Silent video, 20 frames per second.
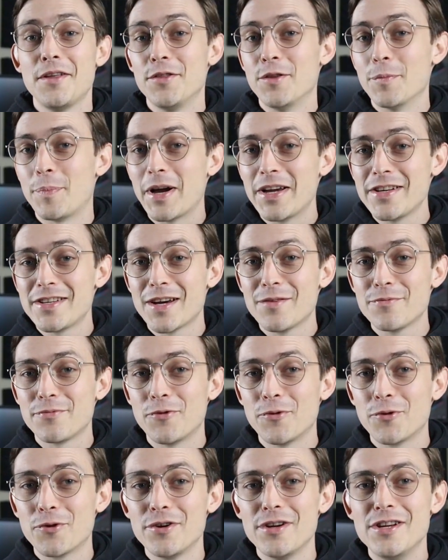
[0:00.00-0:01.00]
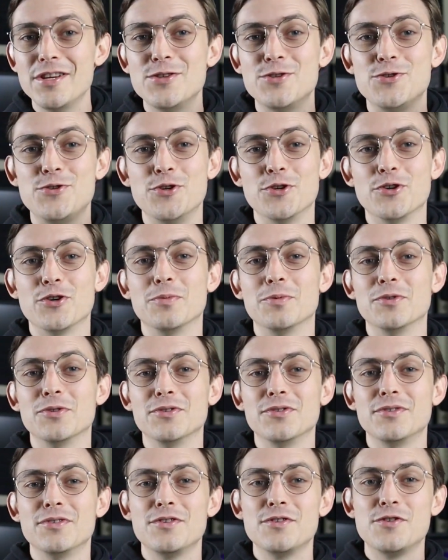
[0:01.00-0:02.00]
The pi-top 4 is durable,
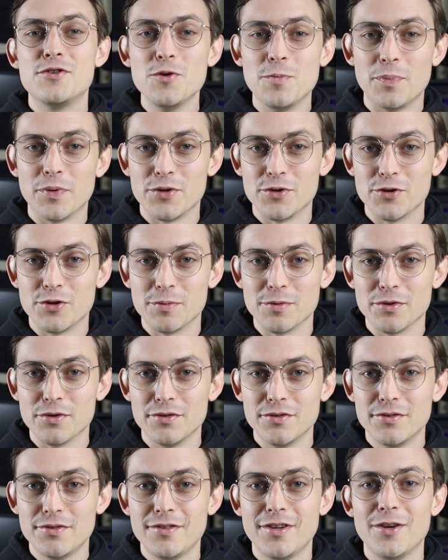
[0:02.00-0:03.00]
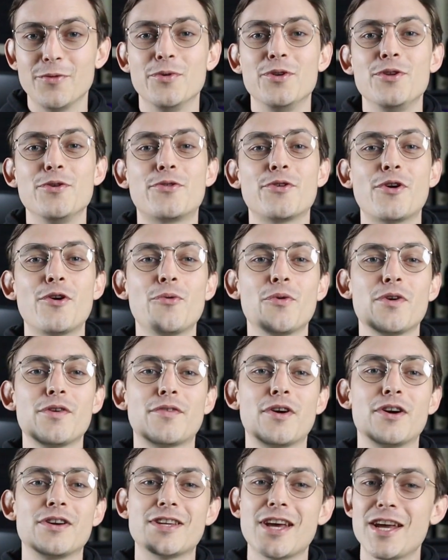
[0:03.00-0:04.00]
super durable. And when you throw one of
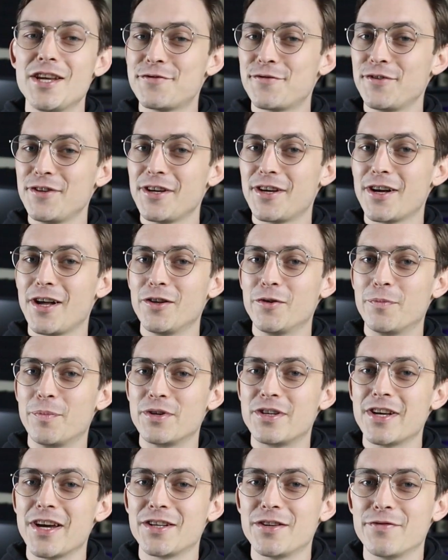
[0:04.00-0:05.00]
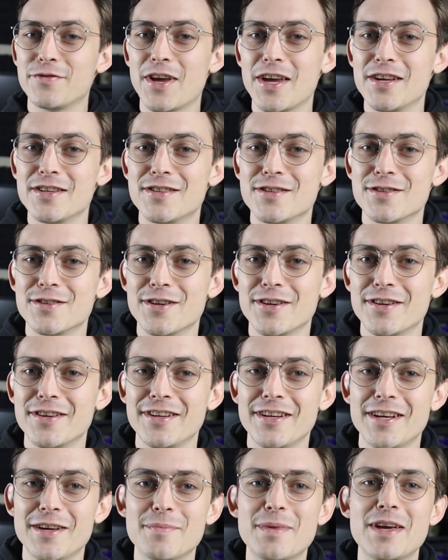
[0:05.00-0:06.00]
our tastefully colored protective cases on,
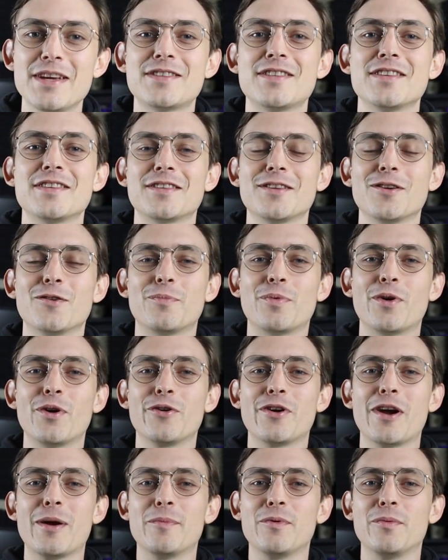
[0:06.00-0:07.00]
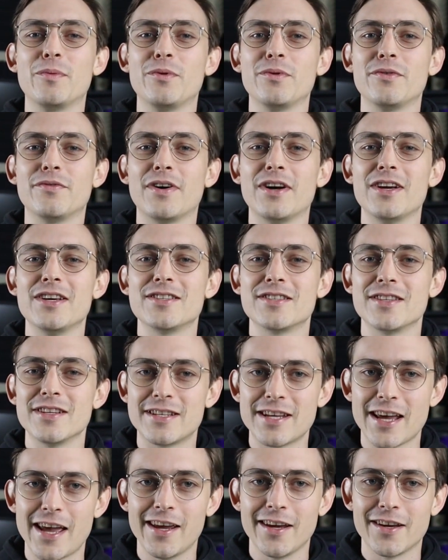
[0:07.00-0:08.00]
it makes this little programmable device the
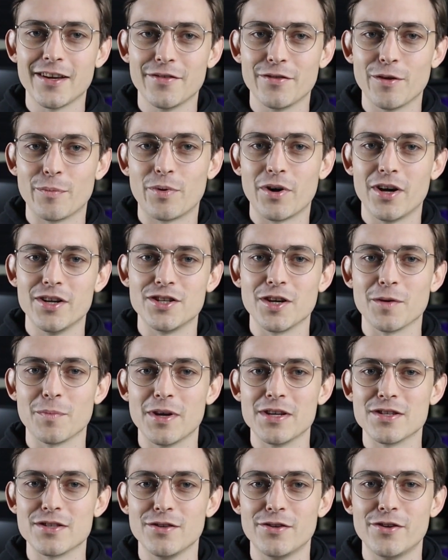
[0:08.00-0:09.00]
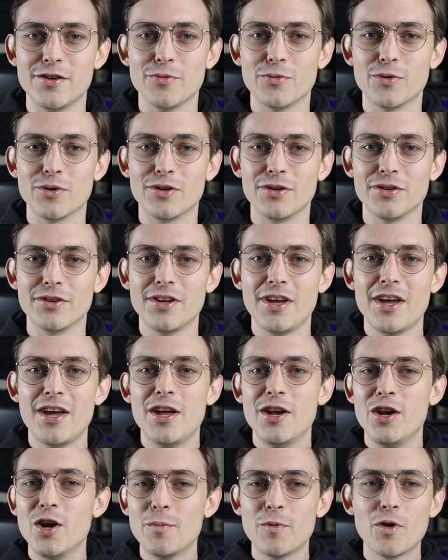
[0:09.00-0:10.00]
tank of the project-based learning world.
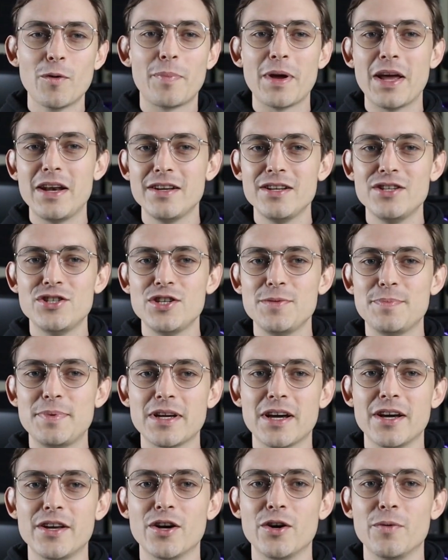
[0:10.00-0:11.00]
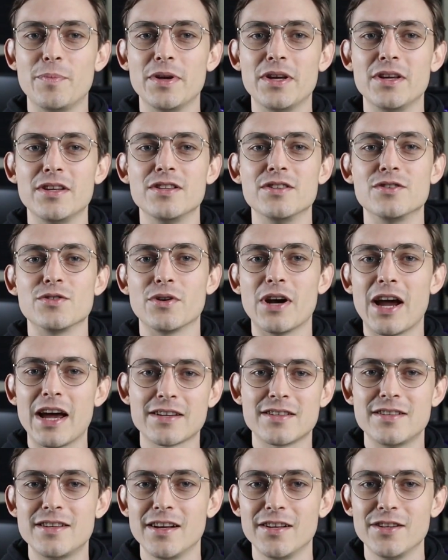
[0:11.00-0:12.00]
No more bending GPIO pins or
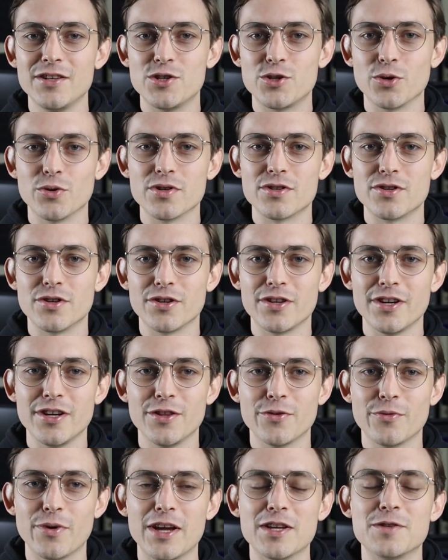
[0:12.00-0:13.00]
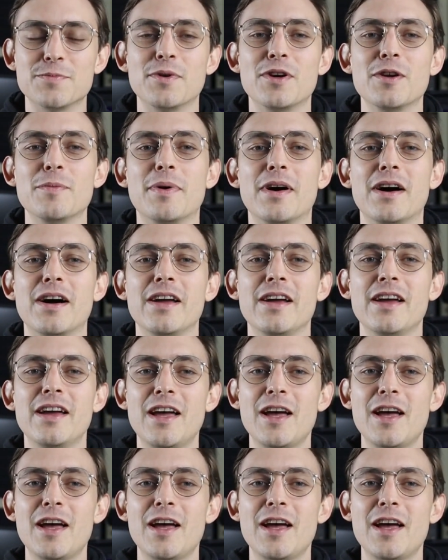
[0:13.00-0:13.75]
accidentally short-circuiting the Raspberry Pi.